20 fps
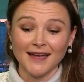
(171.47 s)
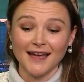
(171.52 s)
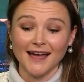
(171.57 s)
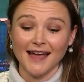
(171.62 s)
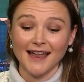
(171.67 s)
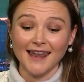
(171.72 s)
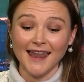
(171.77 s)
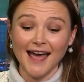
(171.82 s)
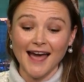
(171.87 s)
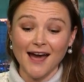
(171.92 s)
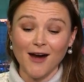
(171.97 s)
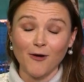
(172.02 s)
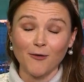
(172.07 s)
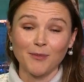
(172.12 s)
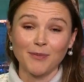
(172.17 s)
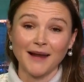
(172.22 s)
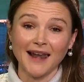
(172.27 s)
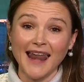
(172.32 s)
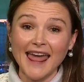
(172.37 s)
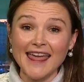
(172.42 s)
allow
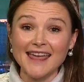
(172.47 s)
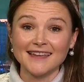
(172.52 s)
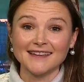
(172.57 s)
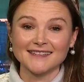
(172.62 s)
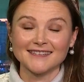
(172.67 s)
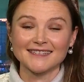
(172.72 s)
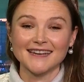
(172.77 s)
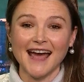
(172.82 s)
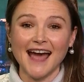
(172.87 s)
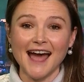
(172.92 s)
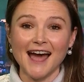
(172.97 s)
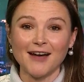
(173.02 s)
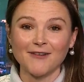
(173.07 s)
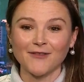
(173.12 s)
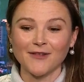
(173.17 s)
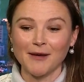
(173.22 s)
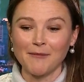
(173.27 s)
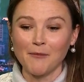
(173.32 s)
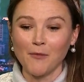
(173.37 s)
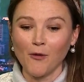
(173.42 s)
players to have
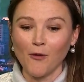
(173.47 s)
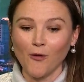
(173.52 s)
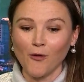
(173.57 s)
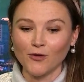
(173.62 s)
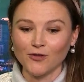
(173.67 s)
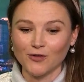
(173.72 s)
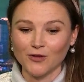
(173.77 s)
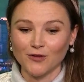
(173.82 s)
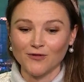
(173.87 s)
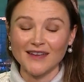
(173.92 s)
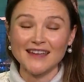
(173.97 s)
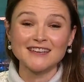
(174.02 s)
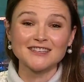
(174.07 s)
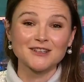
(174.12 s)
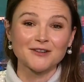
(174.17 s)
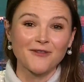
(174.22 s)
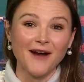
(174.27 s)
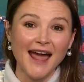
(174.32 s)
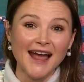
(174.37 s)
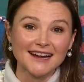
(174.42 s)
a more sort of
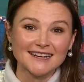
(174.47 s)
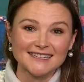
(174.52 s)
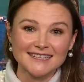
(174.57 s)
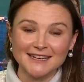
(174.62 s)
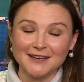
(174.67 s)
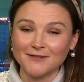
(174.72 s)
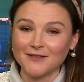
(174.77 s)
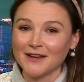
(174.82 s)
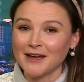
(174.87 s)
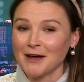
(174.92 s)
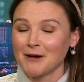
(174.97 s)
interactive,